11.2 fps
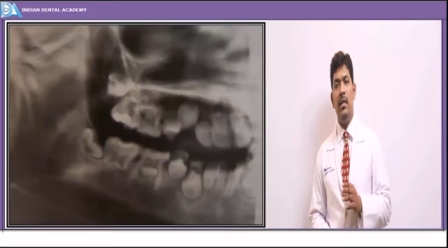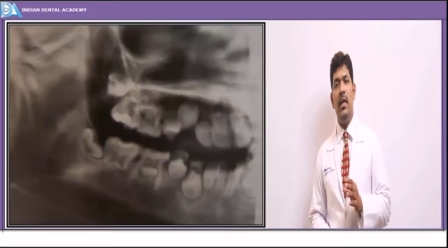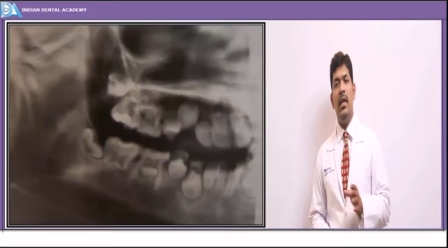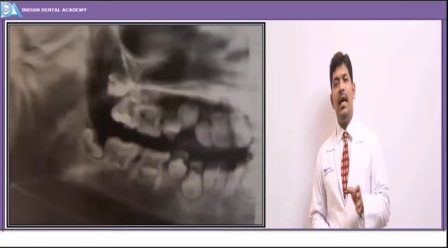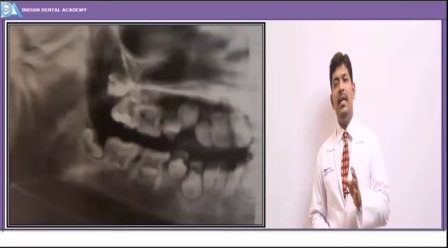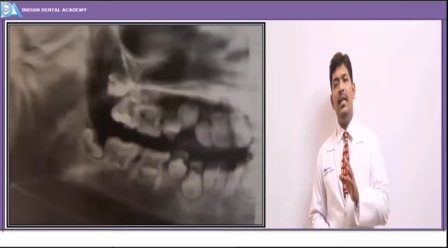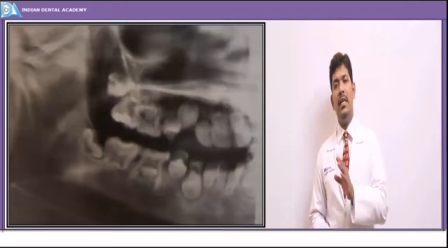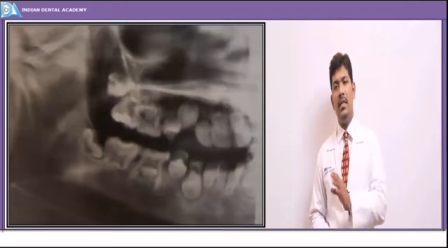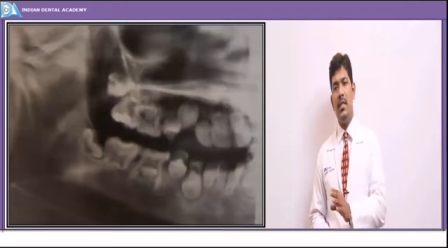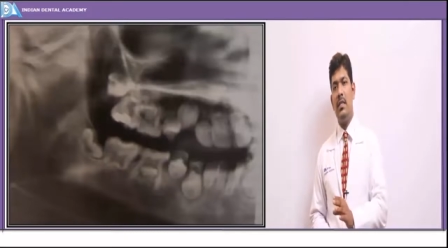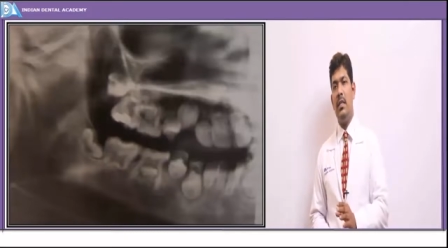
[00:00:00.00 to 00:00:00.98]
they're highly
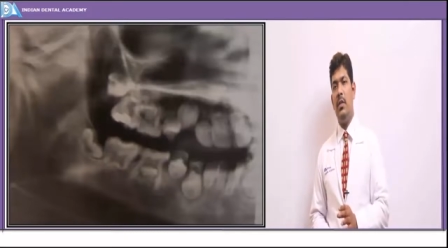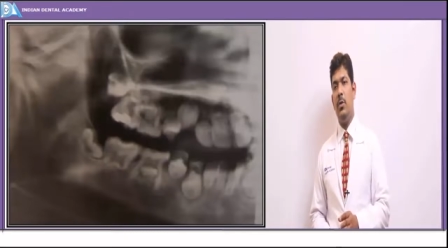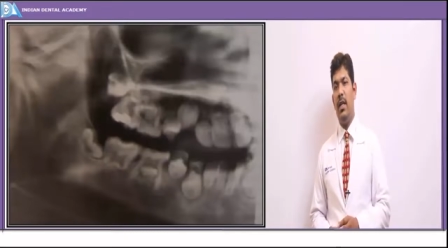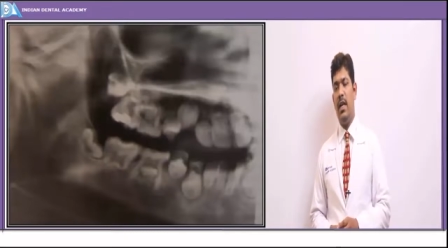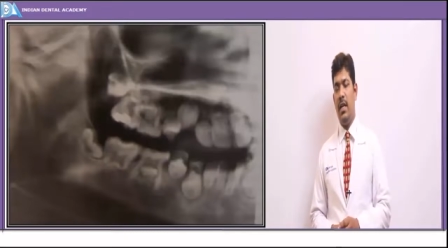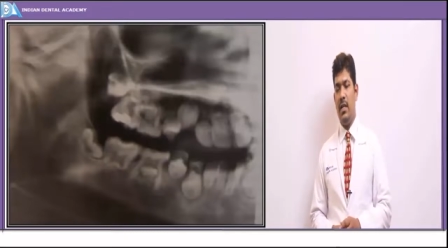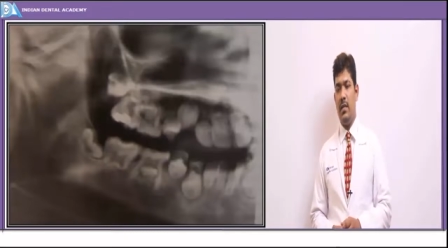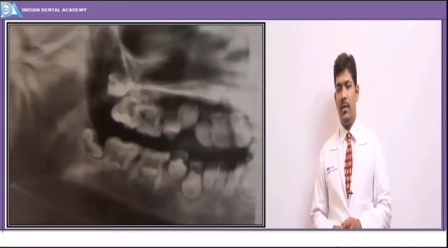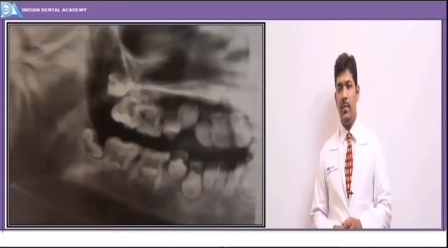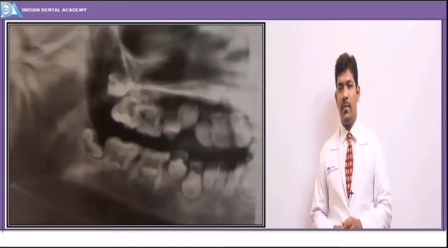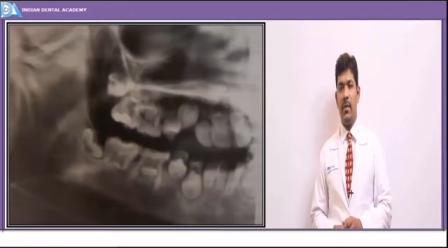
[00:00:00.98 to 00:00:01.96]
resistant to
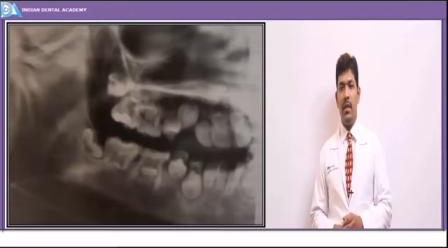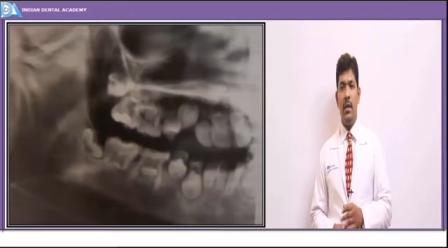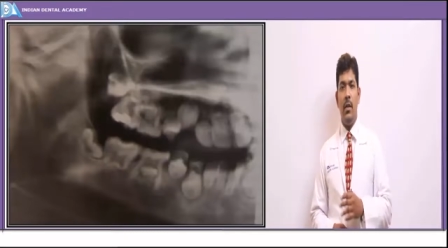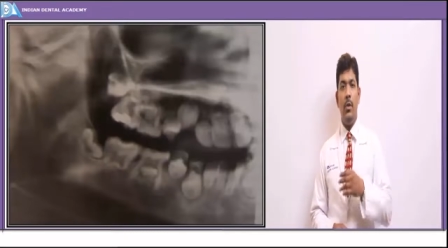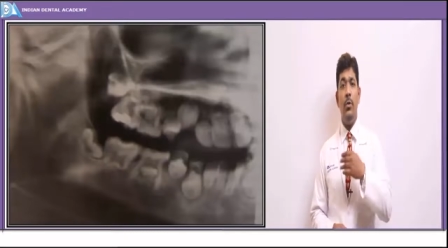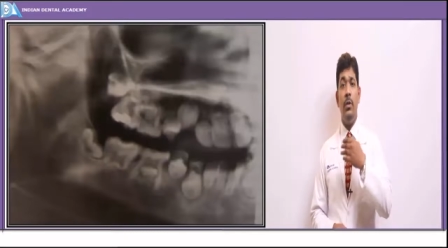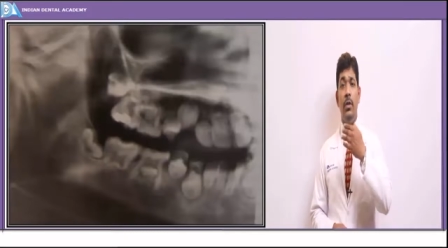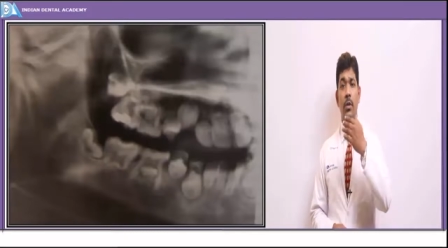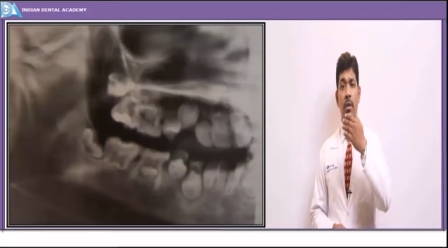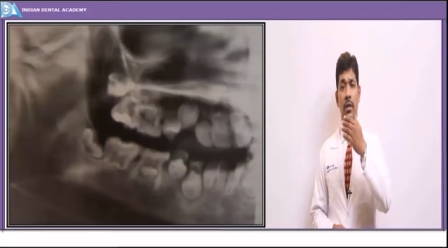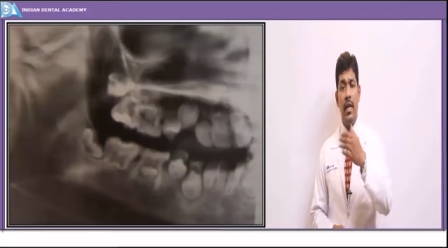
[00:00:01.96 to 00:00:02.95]
radiation.
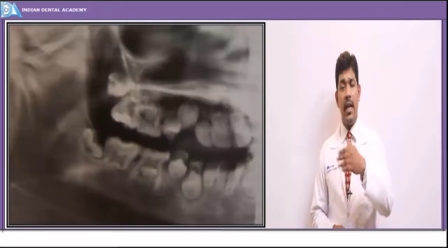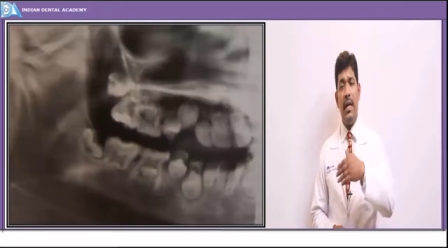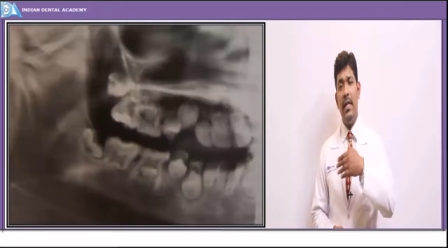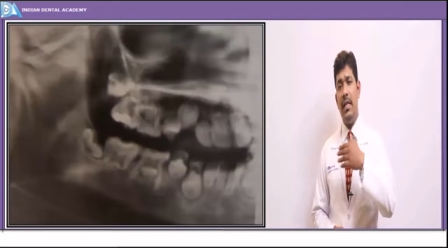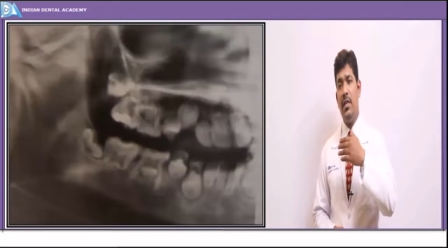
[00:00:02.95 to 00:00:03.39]
they're highly